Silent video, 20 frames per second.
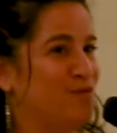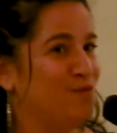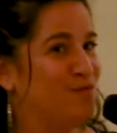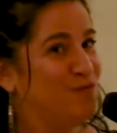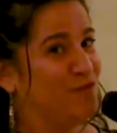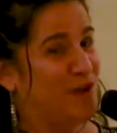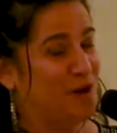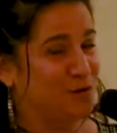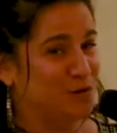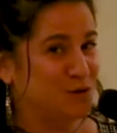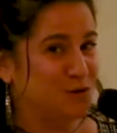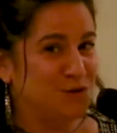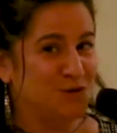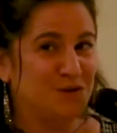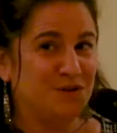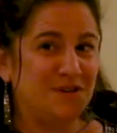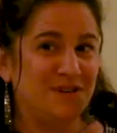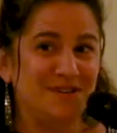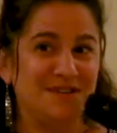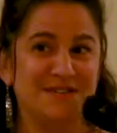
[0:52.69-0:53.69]
founder
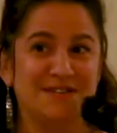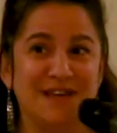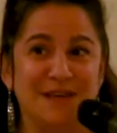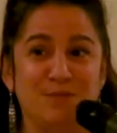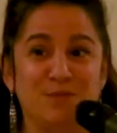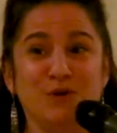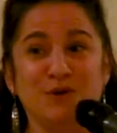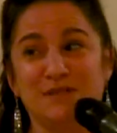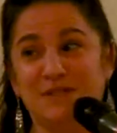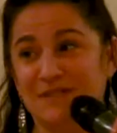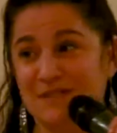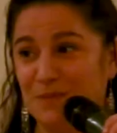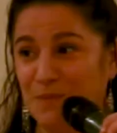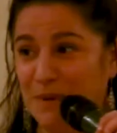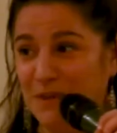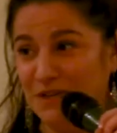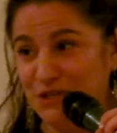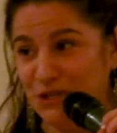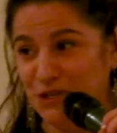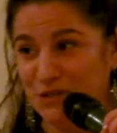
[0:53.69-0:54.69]
duties and
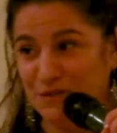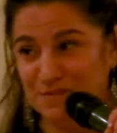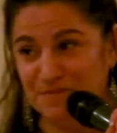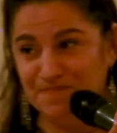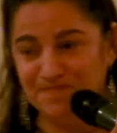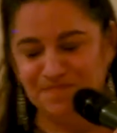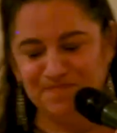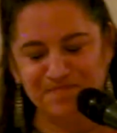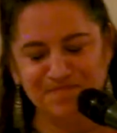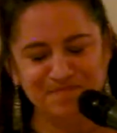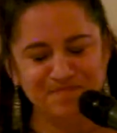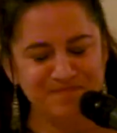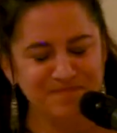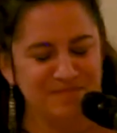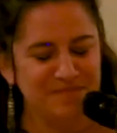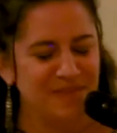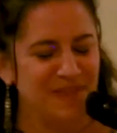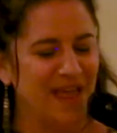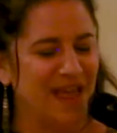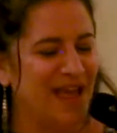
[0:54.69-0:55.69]
participation.
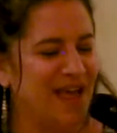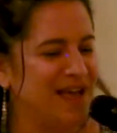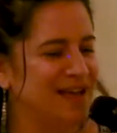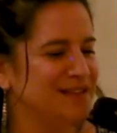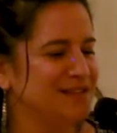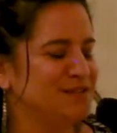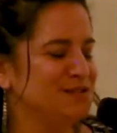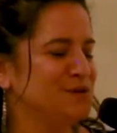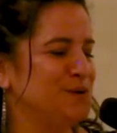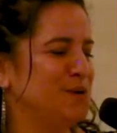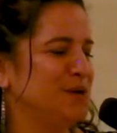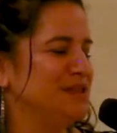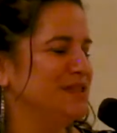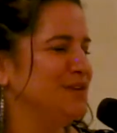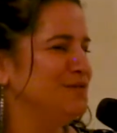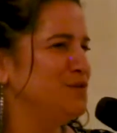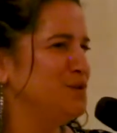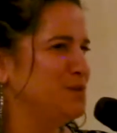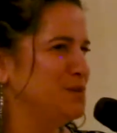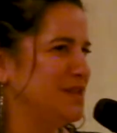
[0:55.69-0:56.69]
And so I'll
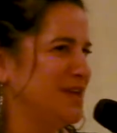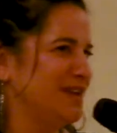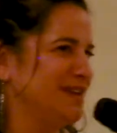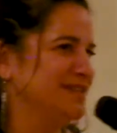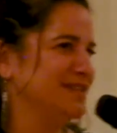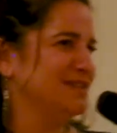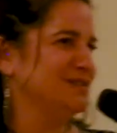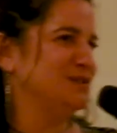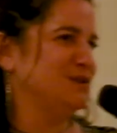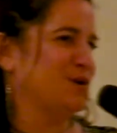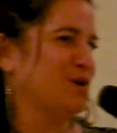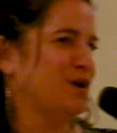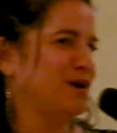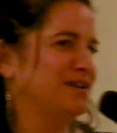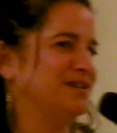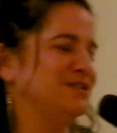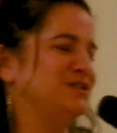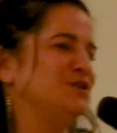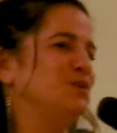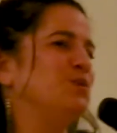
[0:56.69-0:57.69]
leave you with that at the
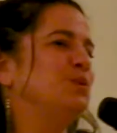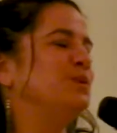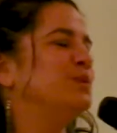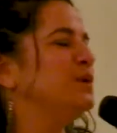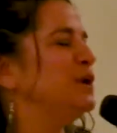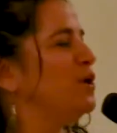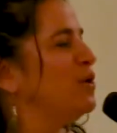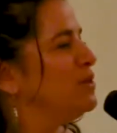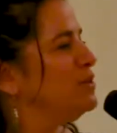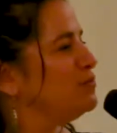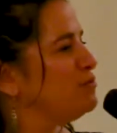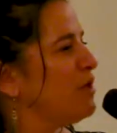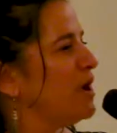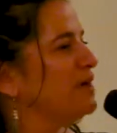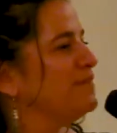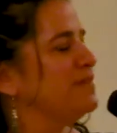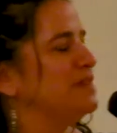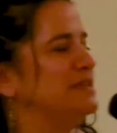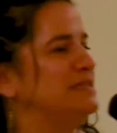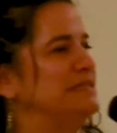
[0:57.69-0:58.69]
start. And so when we all
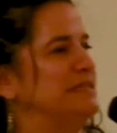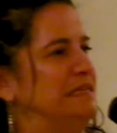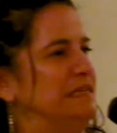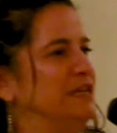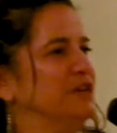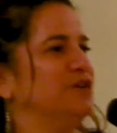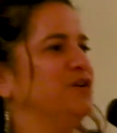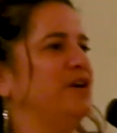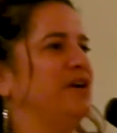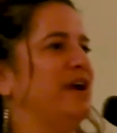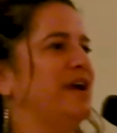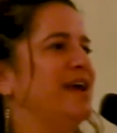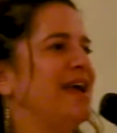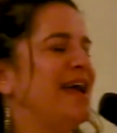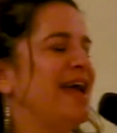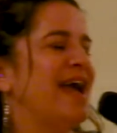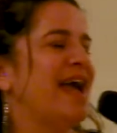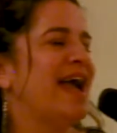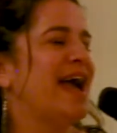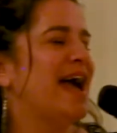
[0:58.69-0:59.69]
arrived this year
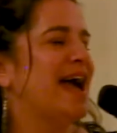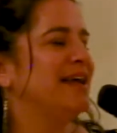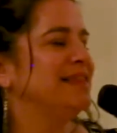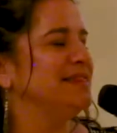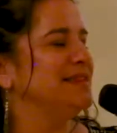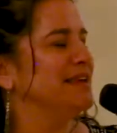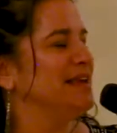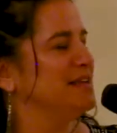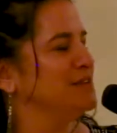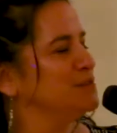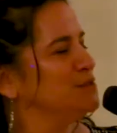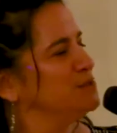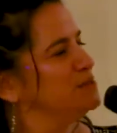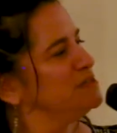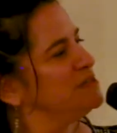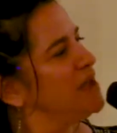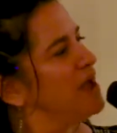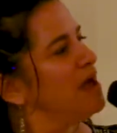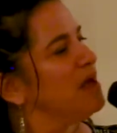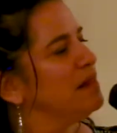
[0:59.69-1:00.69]
at the Ace
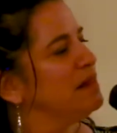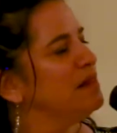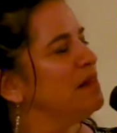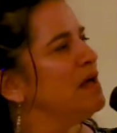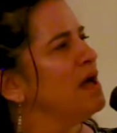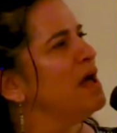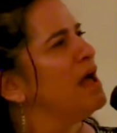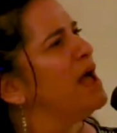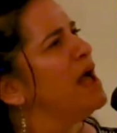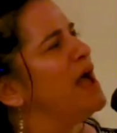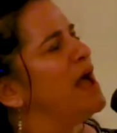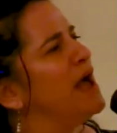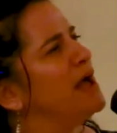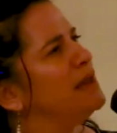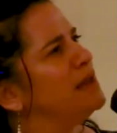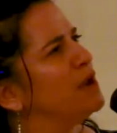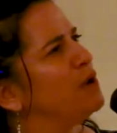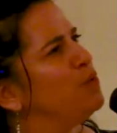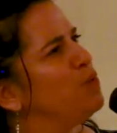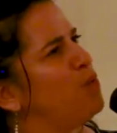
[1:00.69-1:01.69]
Hotel,
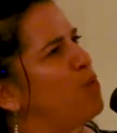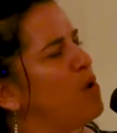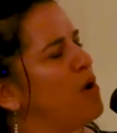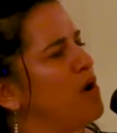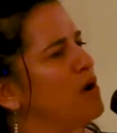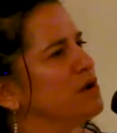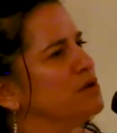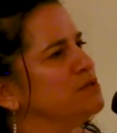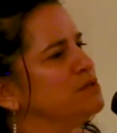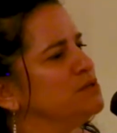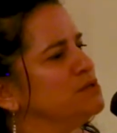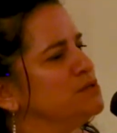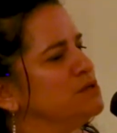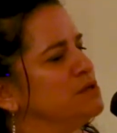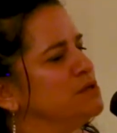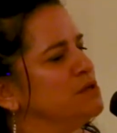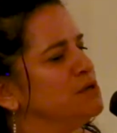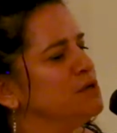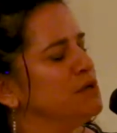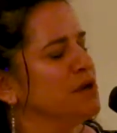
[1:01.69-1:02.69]
and I
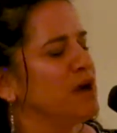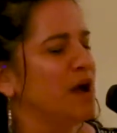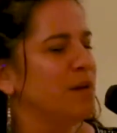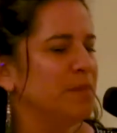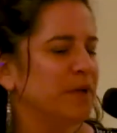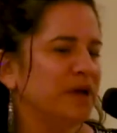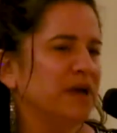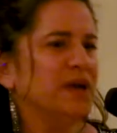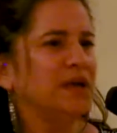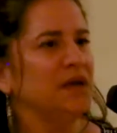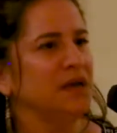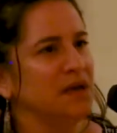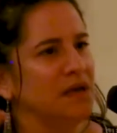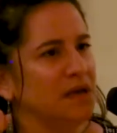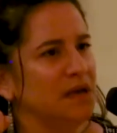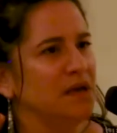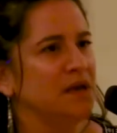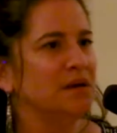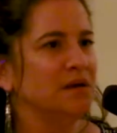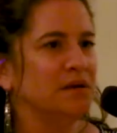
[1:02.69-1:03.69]
got my
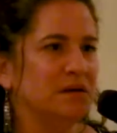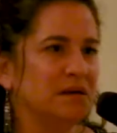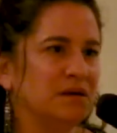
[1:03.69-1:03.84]
key,